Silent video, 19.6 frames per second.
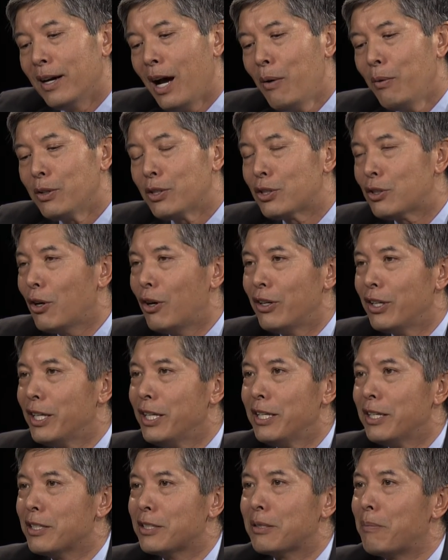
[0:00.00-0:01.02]
I would start
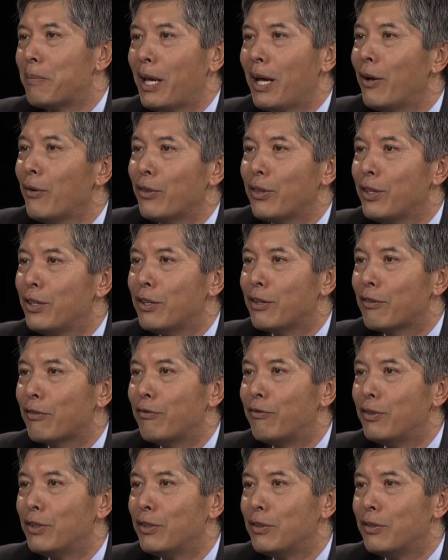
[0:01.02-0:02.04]
eating some healthier
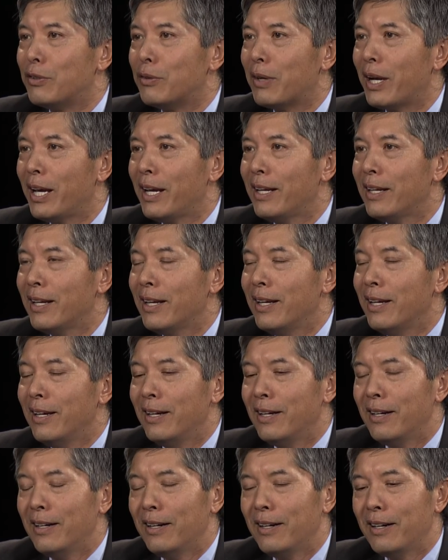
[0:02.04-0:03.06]
food. Right
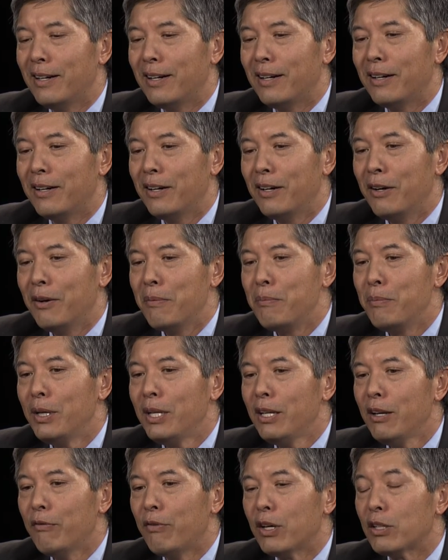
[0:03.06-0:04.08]
uh,
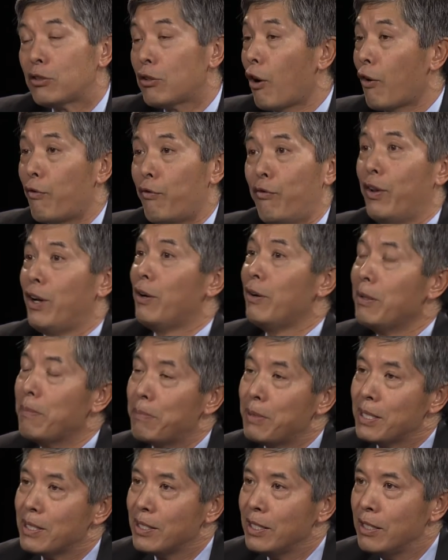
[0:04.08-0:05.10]
Many of us are very
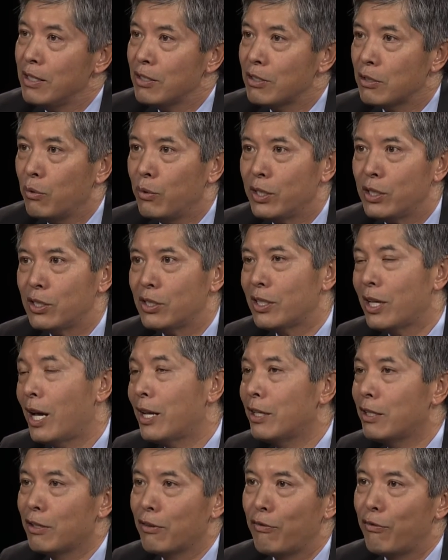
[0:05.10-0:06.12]
busy, so we just
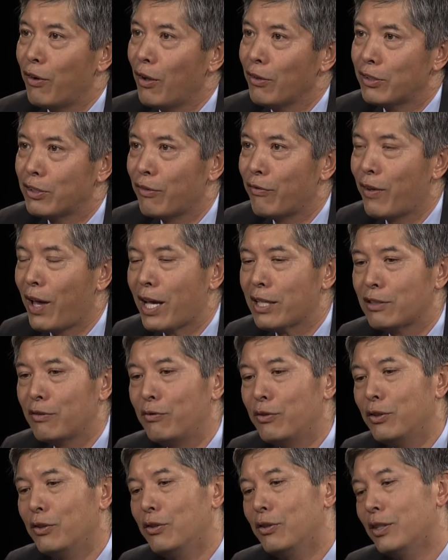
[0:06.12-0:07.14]
kind of default to fast
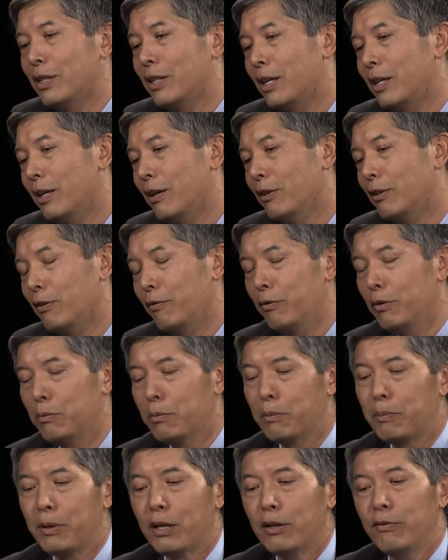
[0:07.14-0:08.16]
food and unhealthy food,
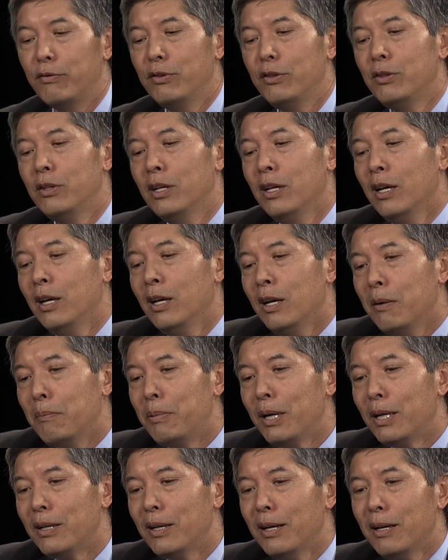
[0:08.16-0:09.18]
prepared food.
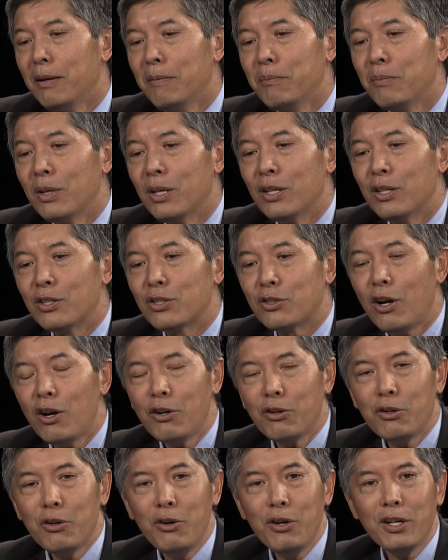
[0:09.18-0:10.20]
But um,
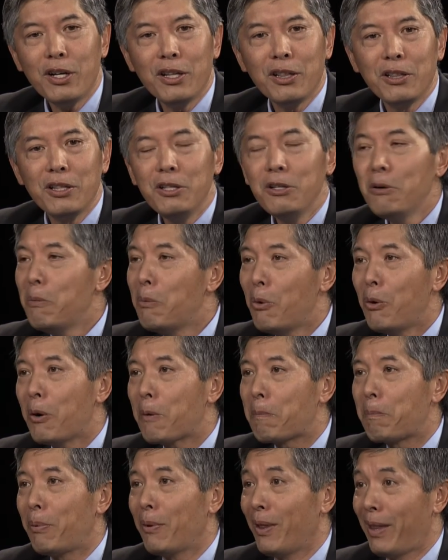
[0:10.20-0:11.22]
start going a little
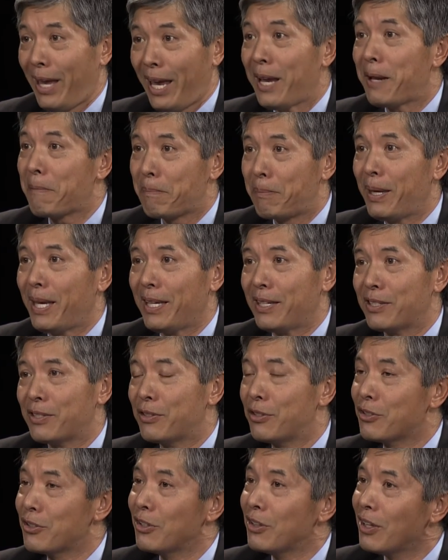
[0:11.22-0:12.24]
more plant-based.
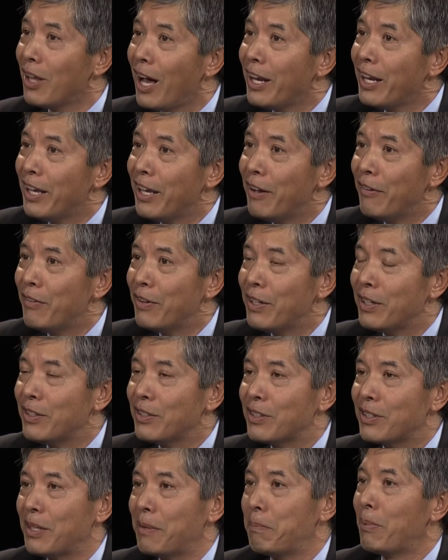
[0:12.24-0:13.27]
There's a lot of
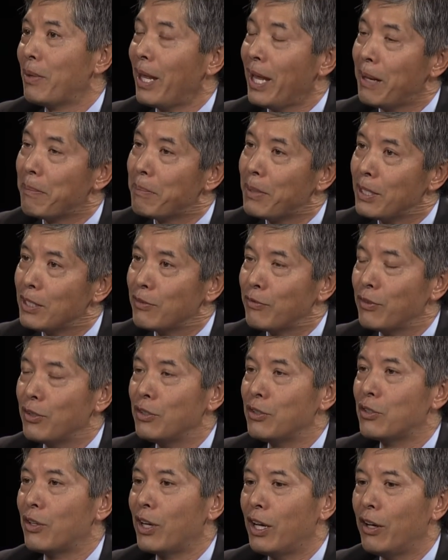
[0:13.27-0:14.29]
evidence that plant-based
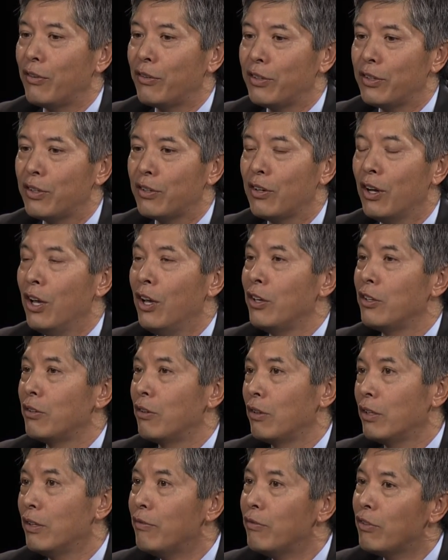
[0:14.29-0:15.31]
foods are healthier.
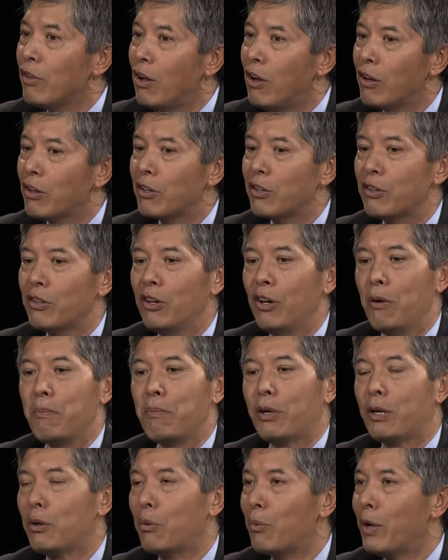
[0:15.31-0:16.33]
You'll live longer,
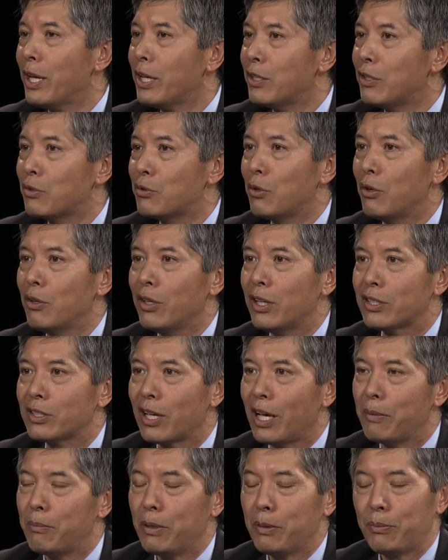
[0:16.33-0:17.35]
better weight control, less
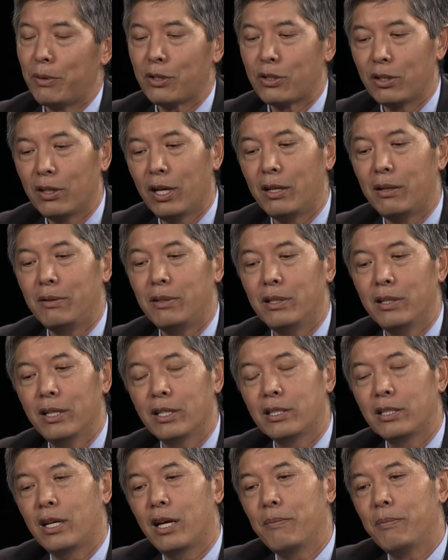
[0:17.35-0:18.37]
high blood pressure,
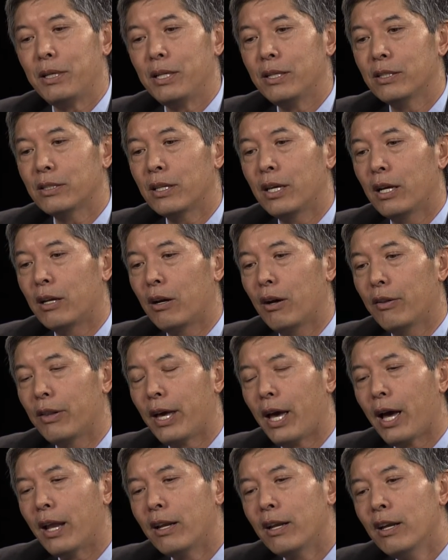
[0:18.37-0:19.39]
less diabetes, and all
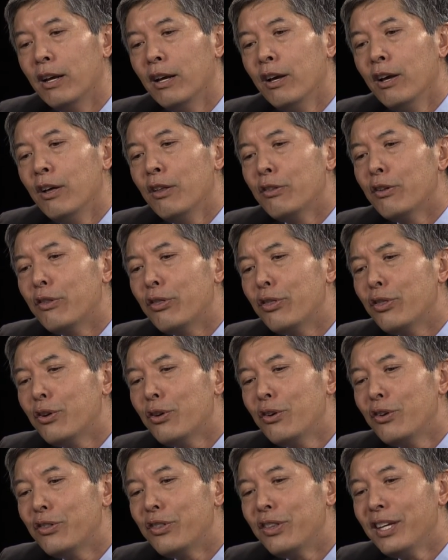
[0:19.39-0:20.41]
that. The
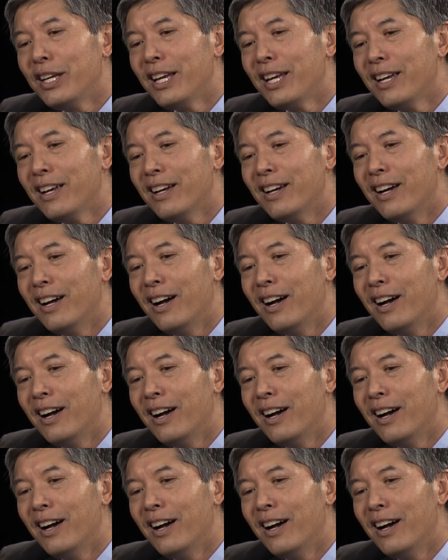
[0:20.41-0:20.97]
third thing,